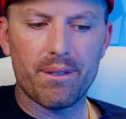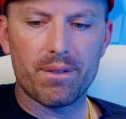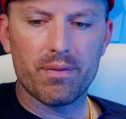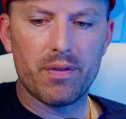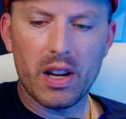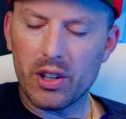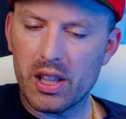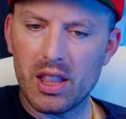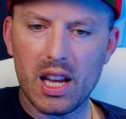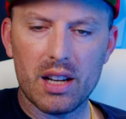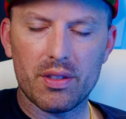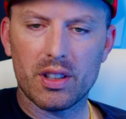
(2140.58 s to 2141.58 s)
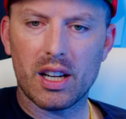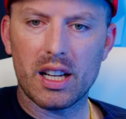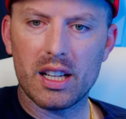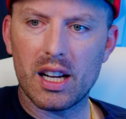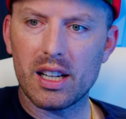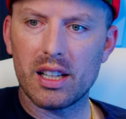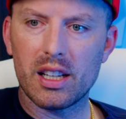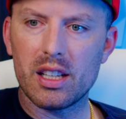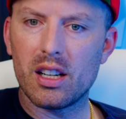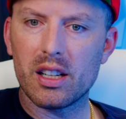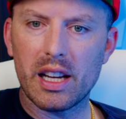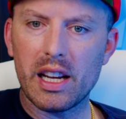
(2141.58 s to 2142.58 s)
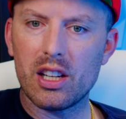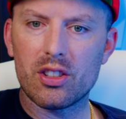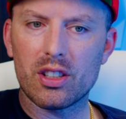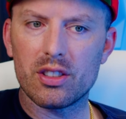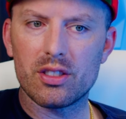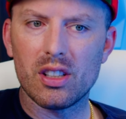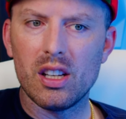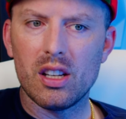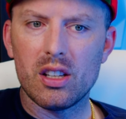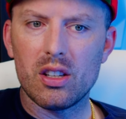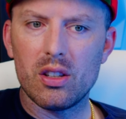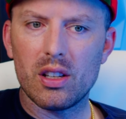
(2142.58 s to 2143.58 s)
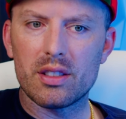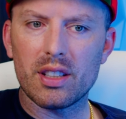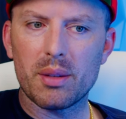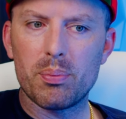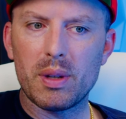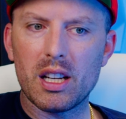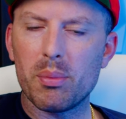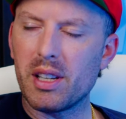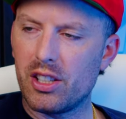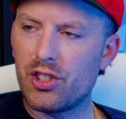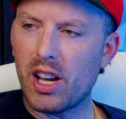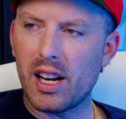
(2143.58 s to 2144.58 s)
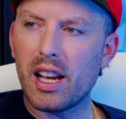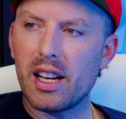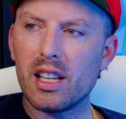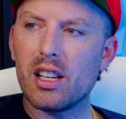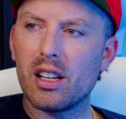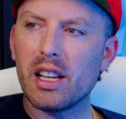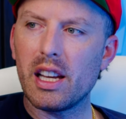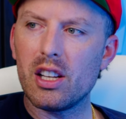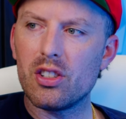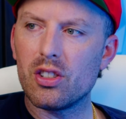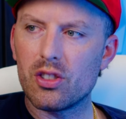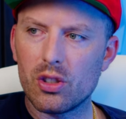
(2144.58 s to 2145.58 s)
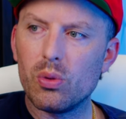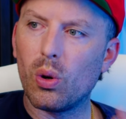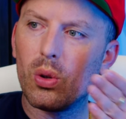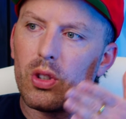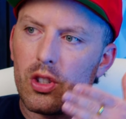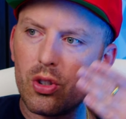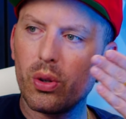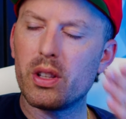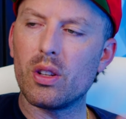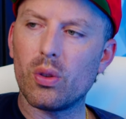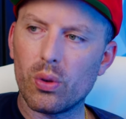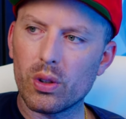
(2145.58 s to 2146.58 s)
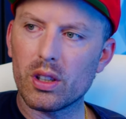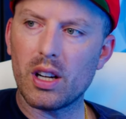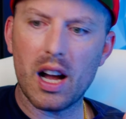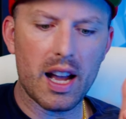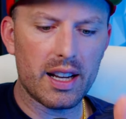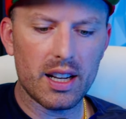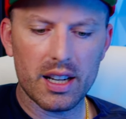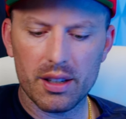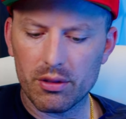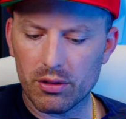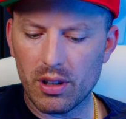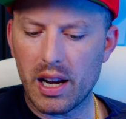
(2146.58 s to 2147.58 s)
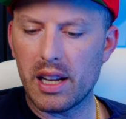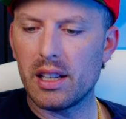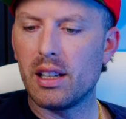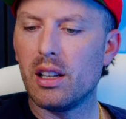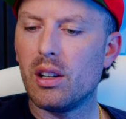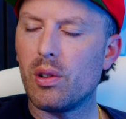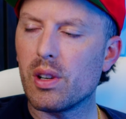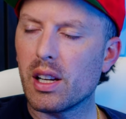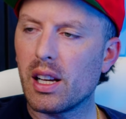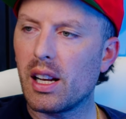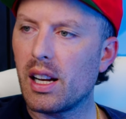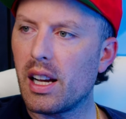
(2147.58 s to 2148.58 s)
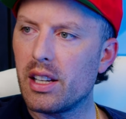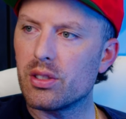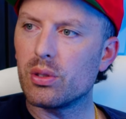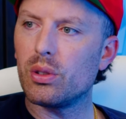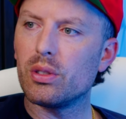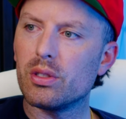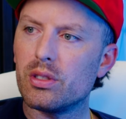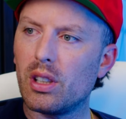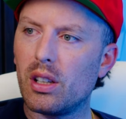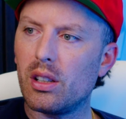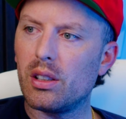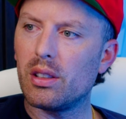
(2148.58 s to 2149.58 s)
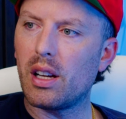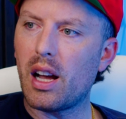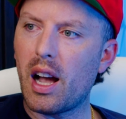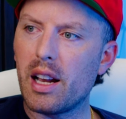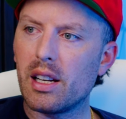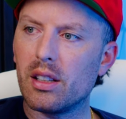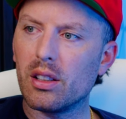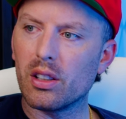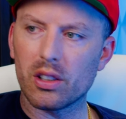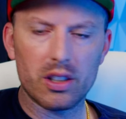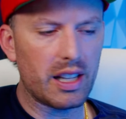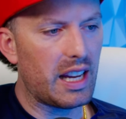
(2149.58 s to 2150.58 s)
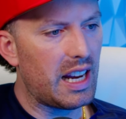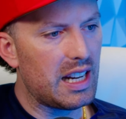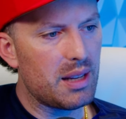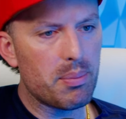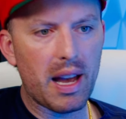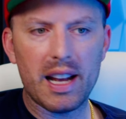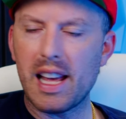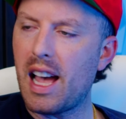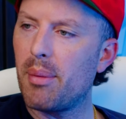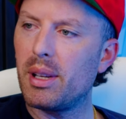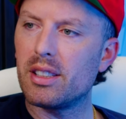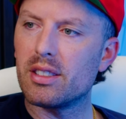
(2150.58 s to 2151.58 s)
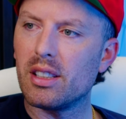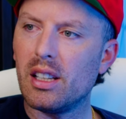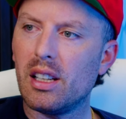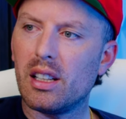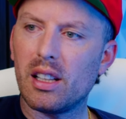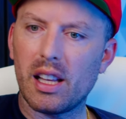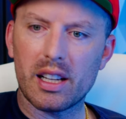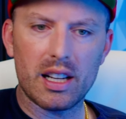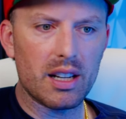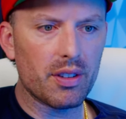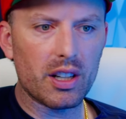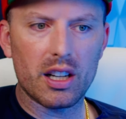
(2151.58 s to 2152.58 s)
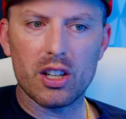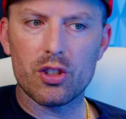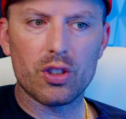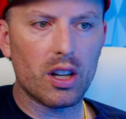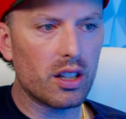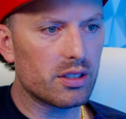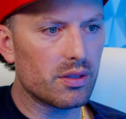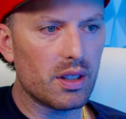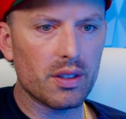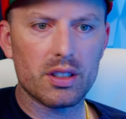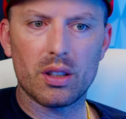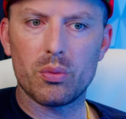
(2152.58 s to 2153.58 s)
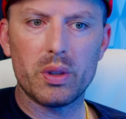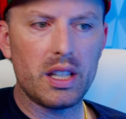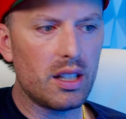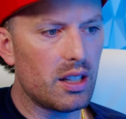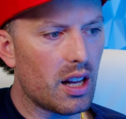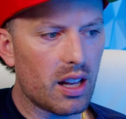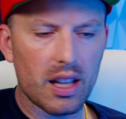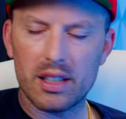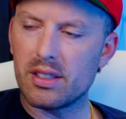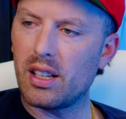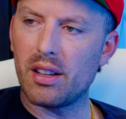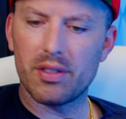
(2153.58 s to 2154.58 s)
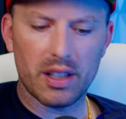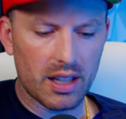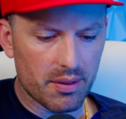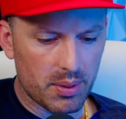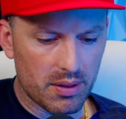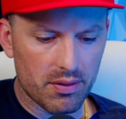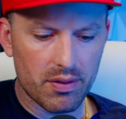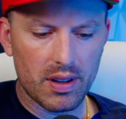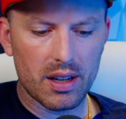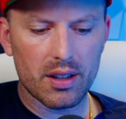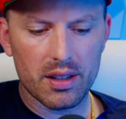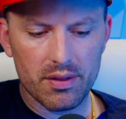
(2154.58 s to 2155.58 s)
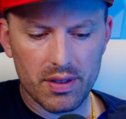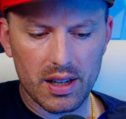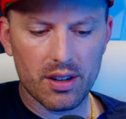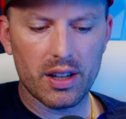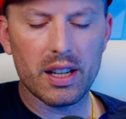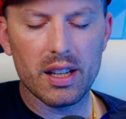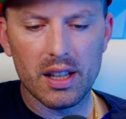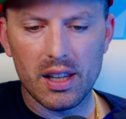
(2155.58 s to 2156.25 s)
very thankful that I got in at a young age, because it's like becoming a Jedi at a young age. You're too old to join the order. I got in right when I got out of high school. So I didn't learn any bad habits. Like, I never got into drugs. I've never done weed, none of that stuff. Like, I've been very, very